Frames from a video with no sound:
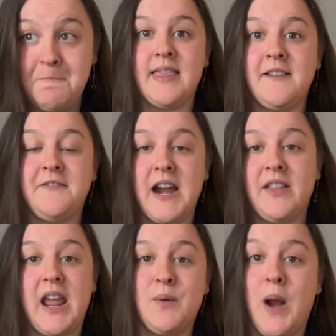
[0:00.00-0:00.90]
And then
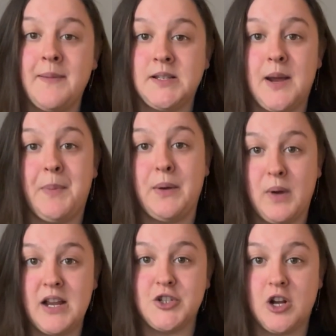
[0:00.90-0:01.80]
finally, I wrapped it up by
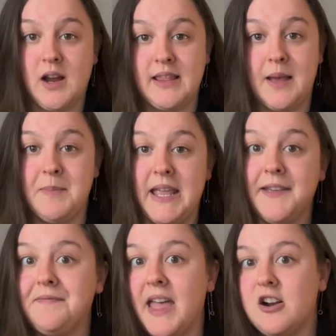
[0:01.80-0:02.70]
reassuring them
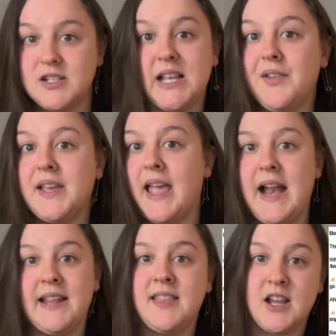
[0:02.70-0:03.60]
if they are selling
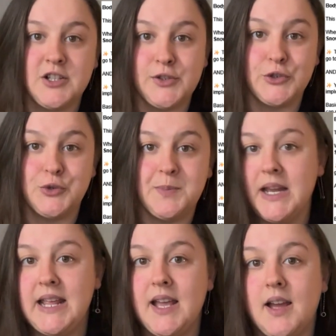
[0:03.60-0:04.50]
anything on social
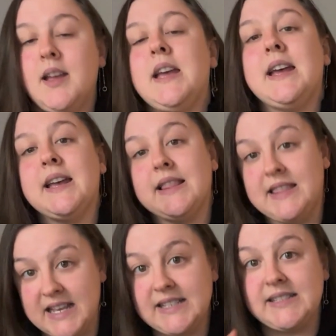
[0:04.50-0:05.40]
media,
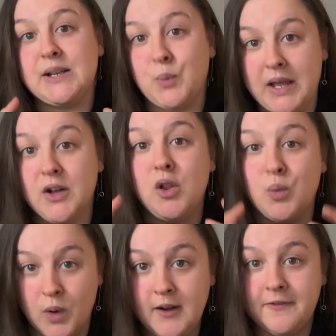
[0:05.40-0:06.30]
this will
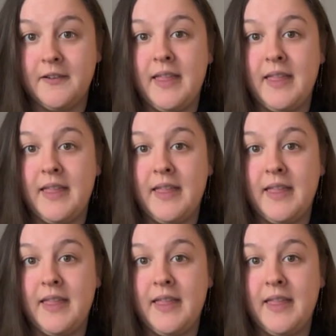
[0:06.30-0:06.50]
work for